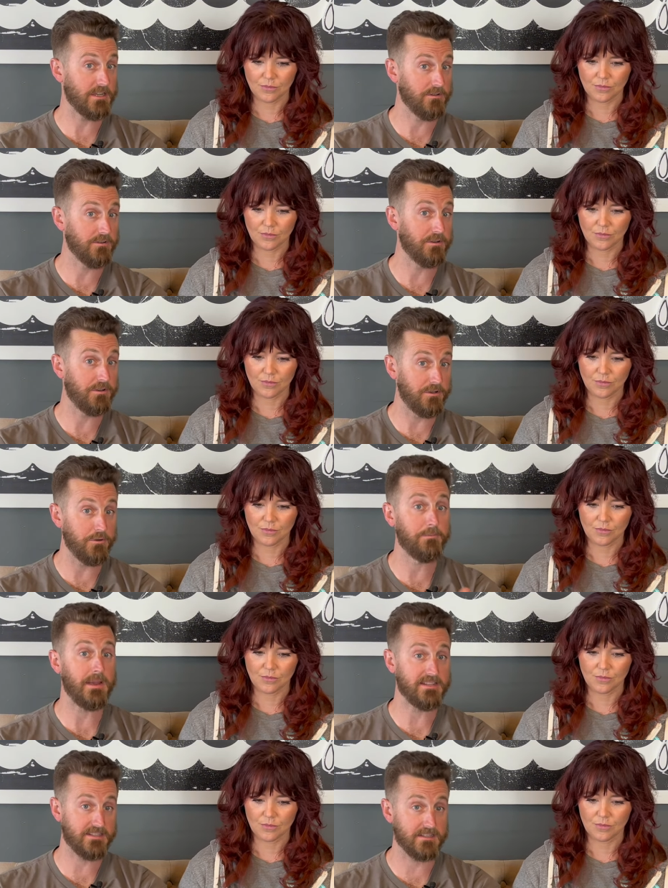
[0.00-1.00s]
Speaker 1: telling you to do,
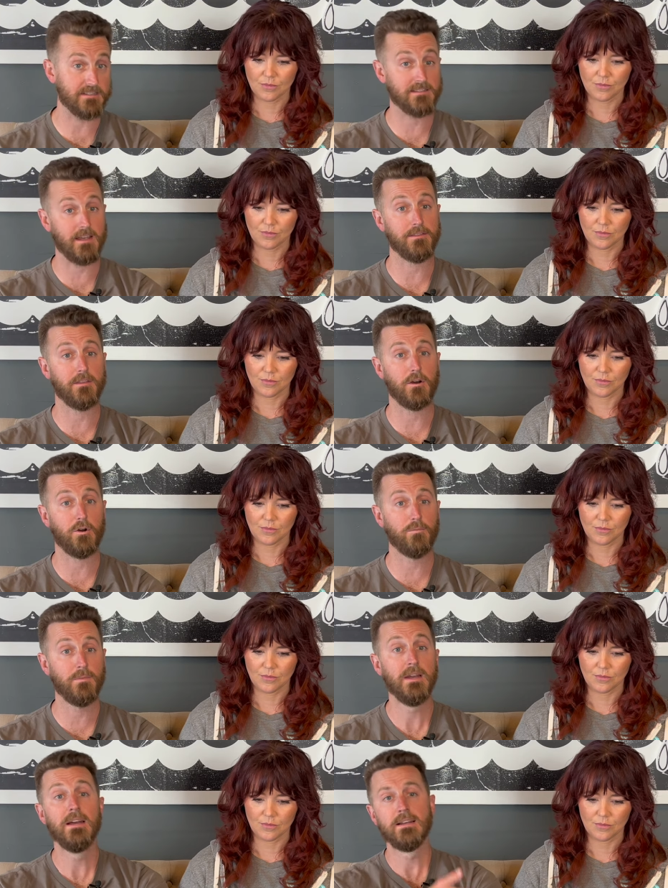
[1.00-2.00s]
basics inside the
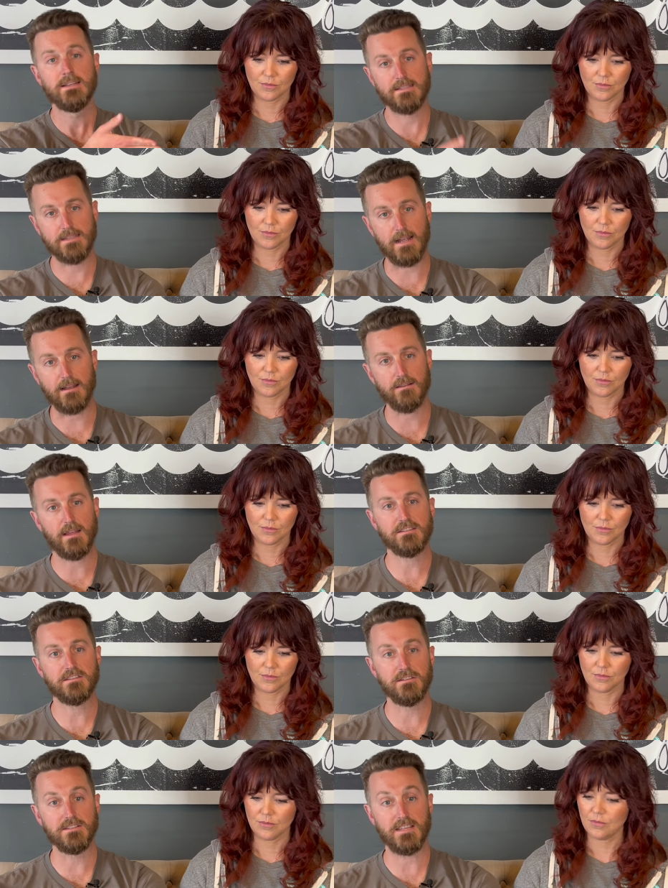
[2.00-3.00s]
home. Second
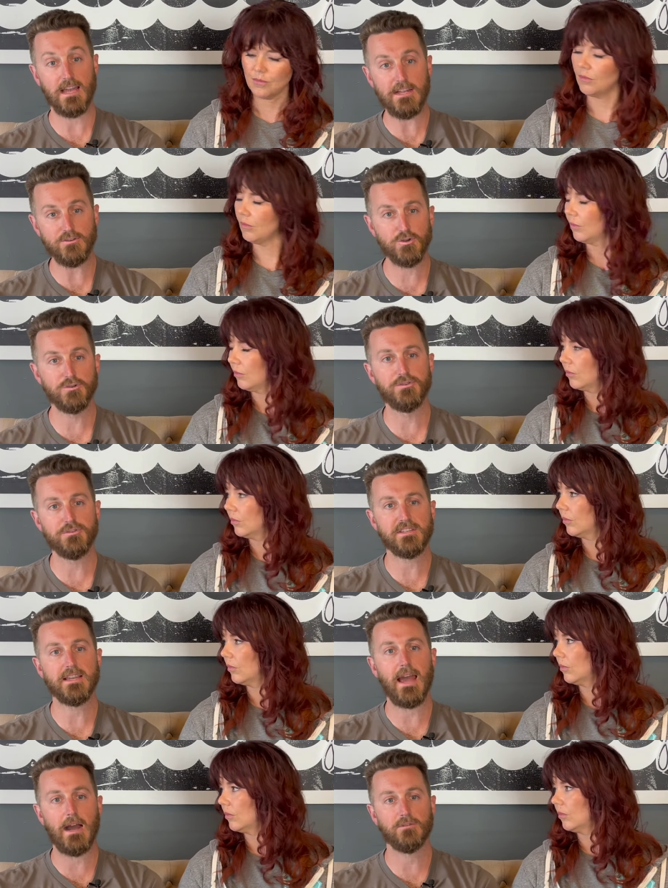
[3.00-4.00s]
lesson is
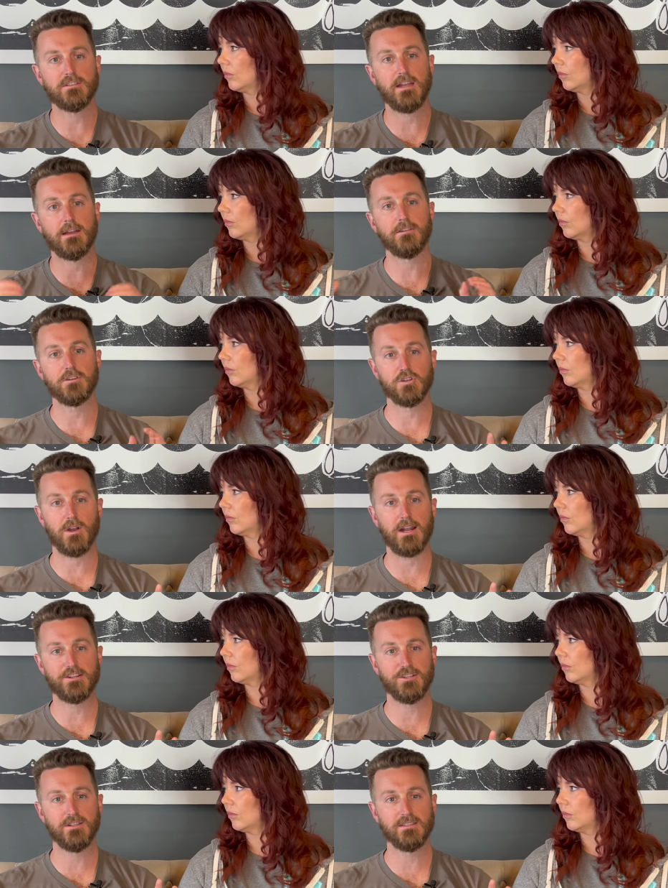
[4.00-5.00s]
introducing outside
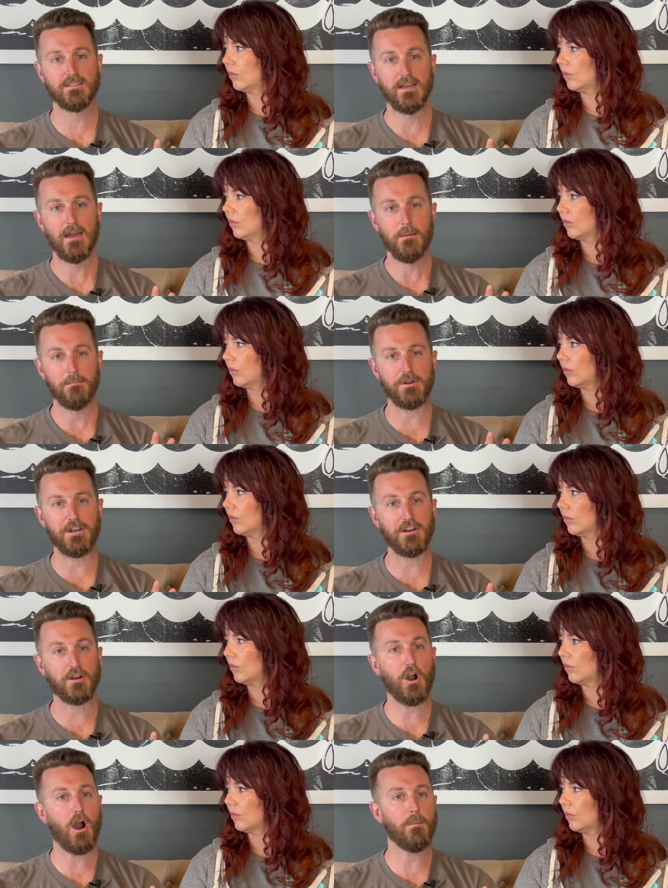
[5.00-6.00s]
distractions but in
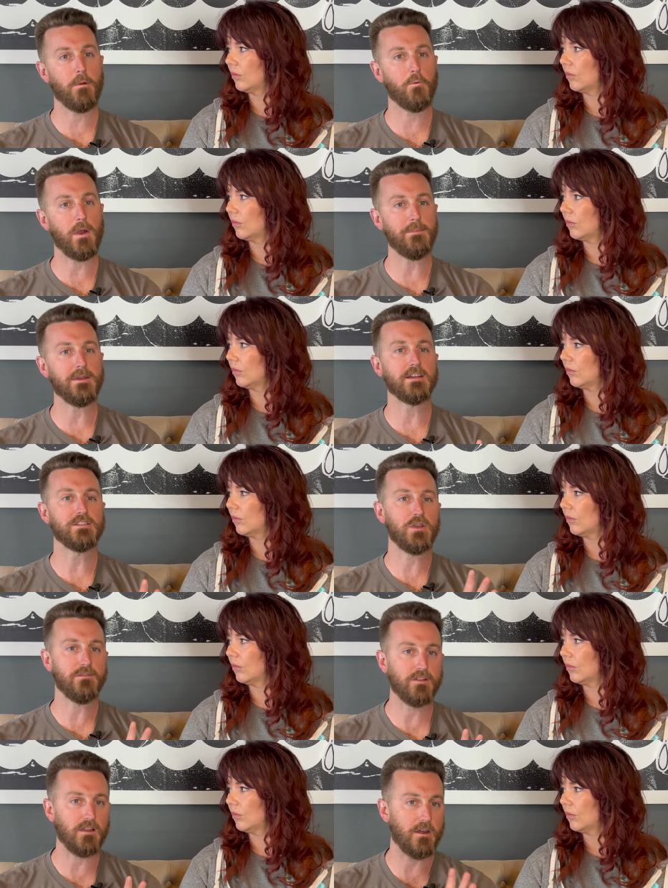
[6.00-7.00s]
a calmer way because
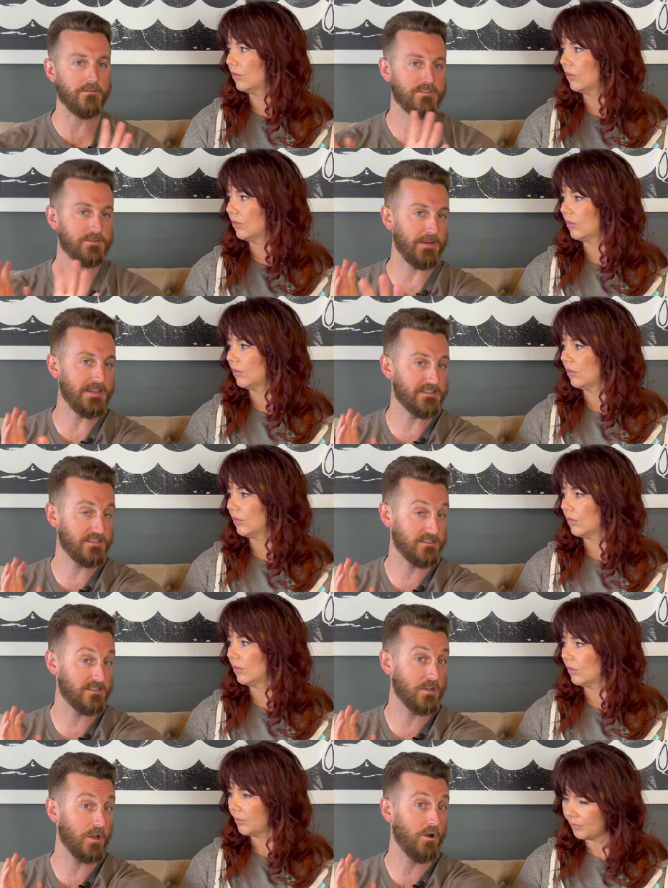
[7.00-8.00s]
you have a lot of
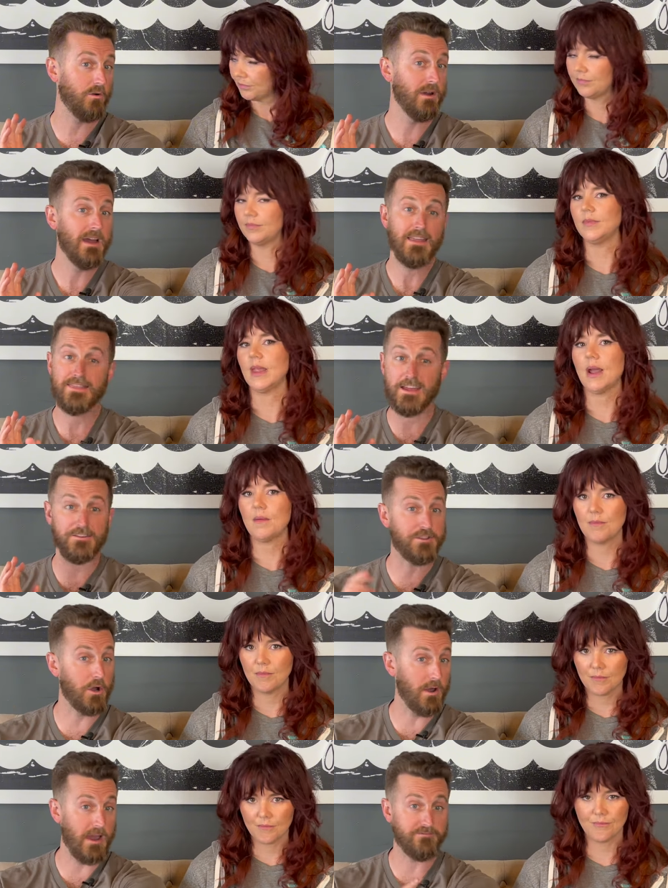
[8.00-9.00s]
spaces to go yeah. that
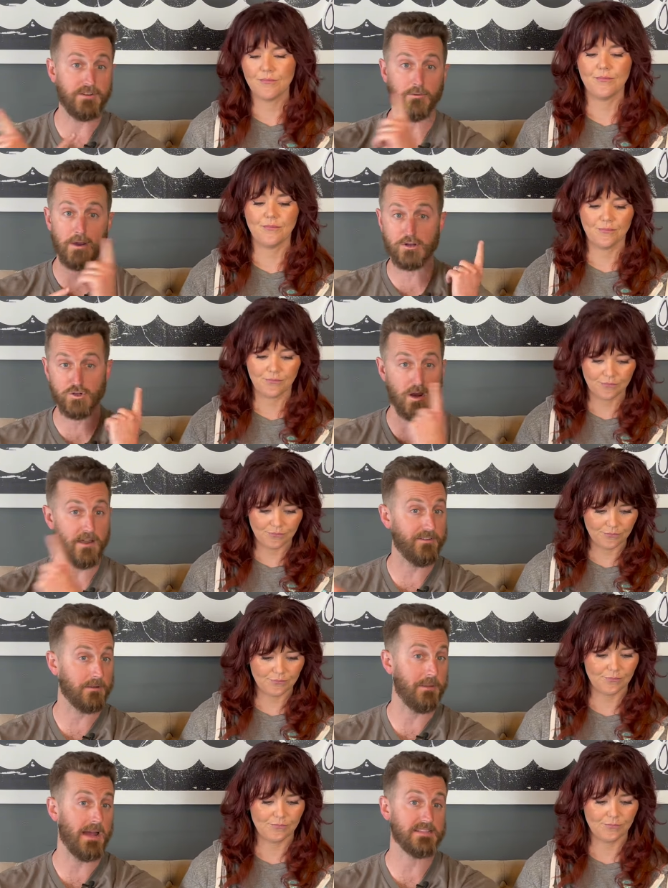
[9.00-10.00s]
don't have direct
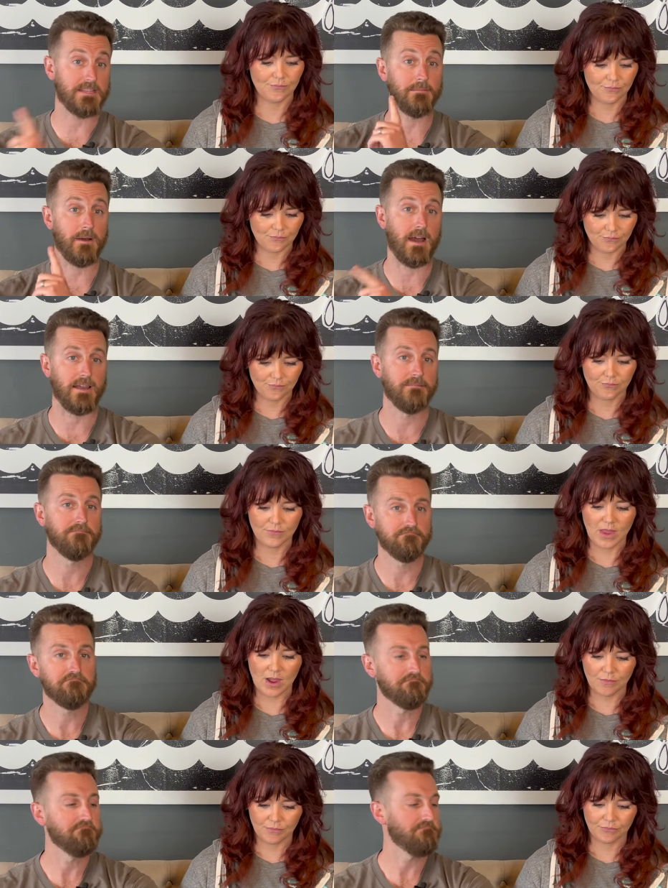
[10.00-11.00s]
traffic passing by.
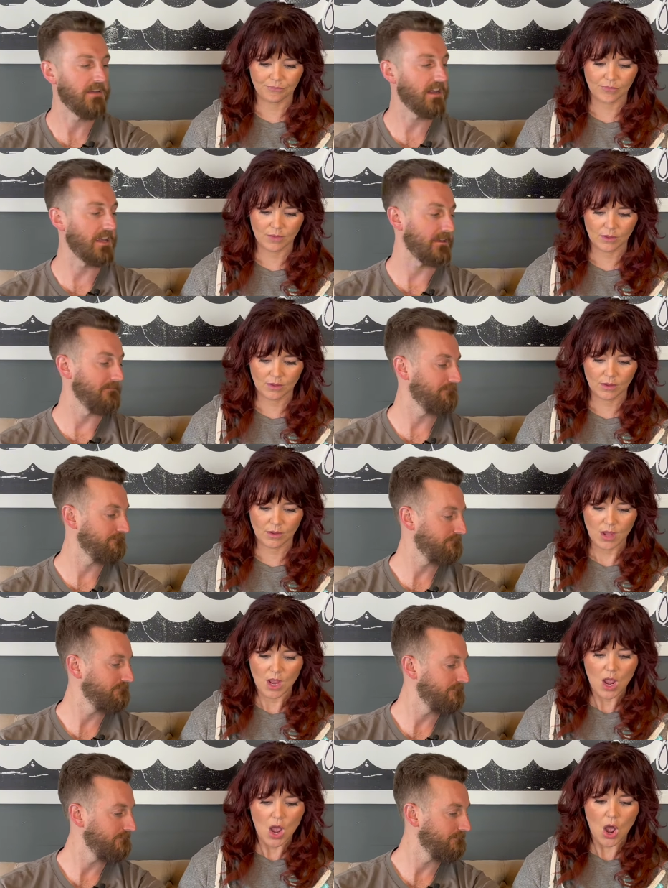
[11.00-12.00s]
Yeah. I like it.
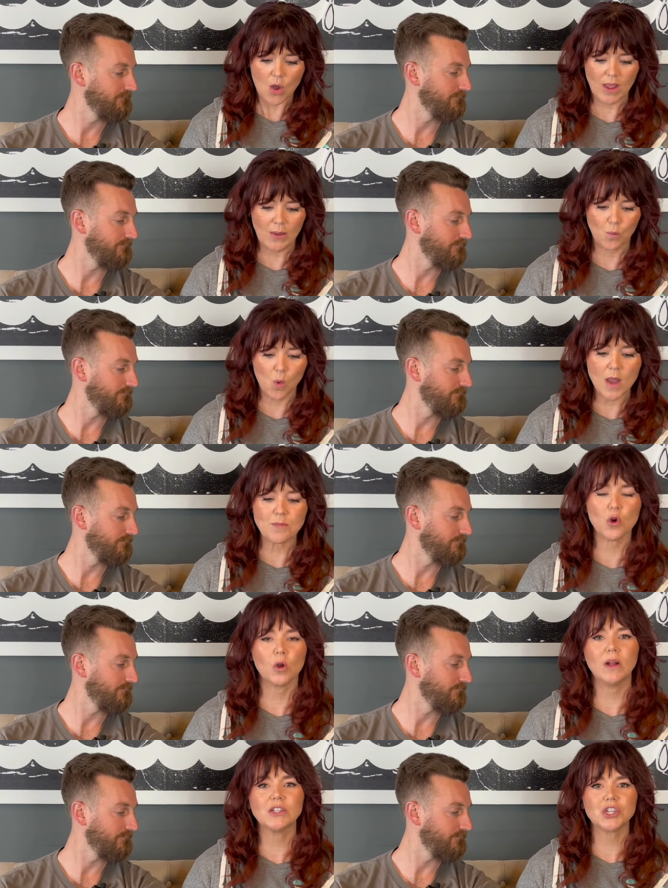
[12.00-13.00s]
Speaker 2: Okay, one
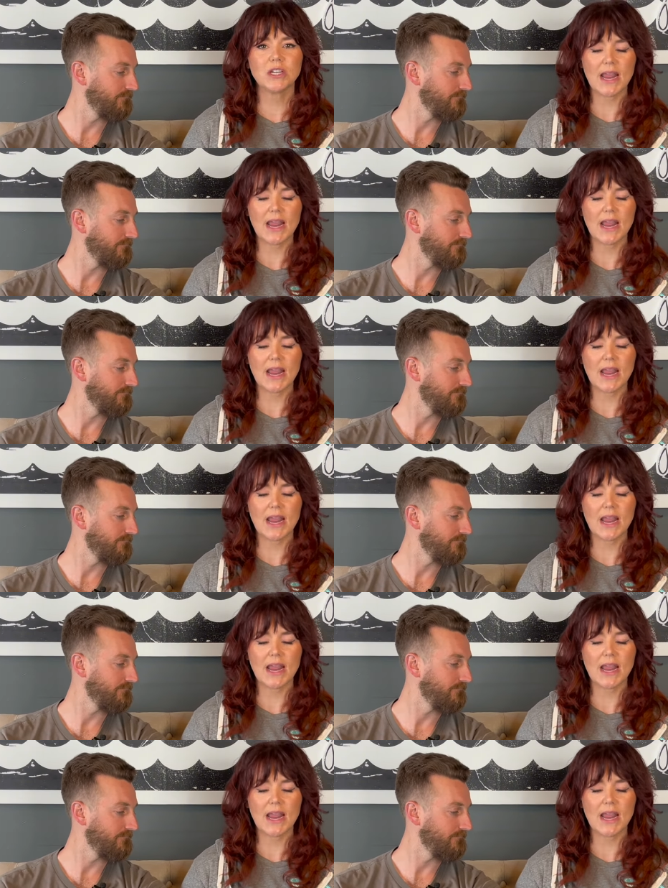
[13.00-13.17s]
more question